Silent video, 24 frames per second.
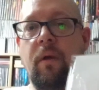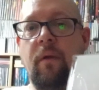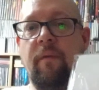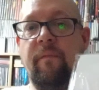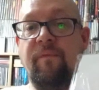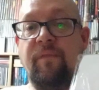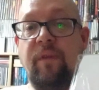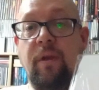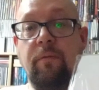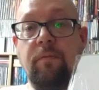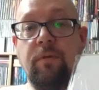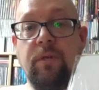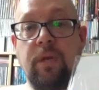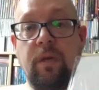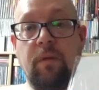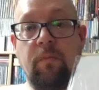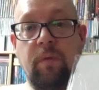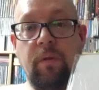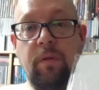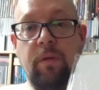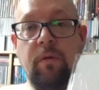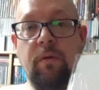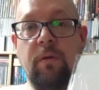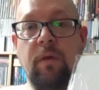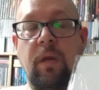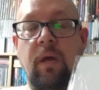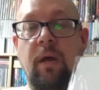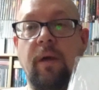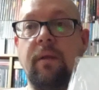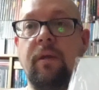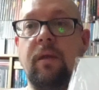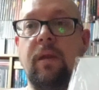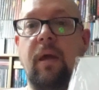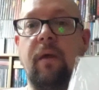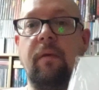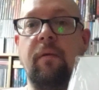future will look
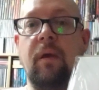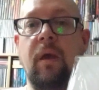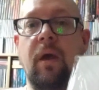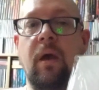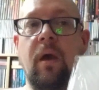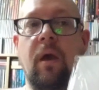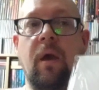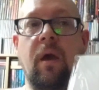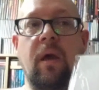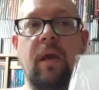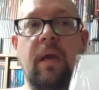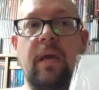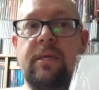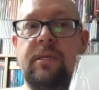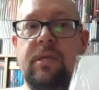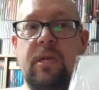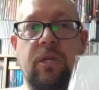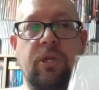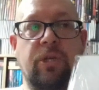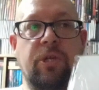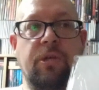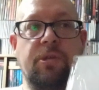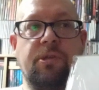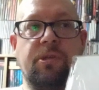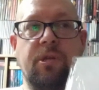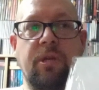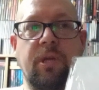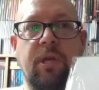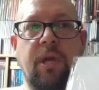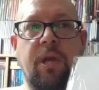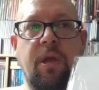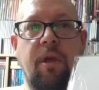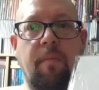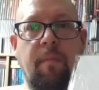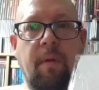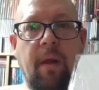like. You know, is it just an
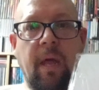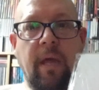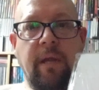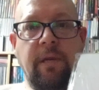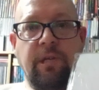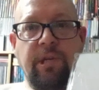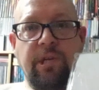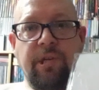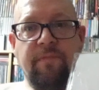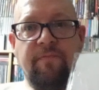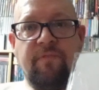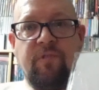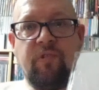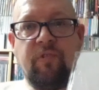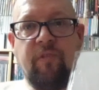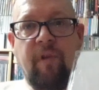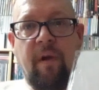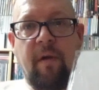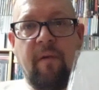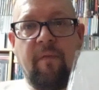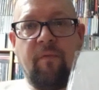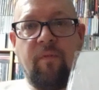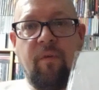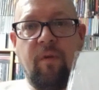accumulation of stuff,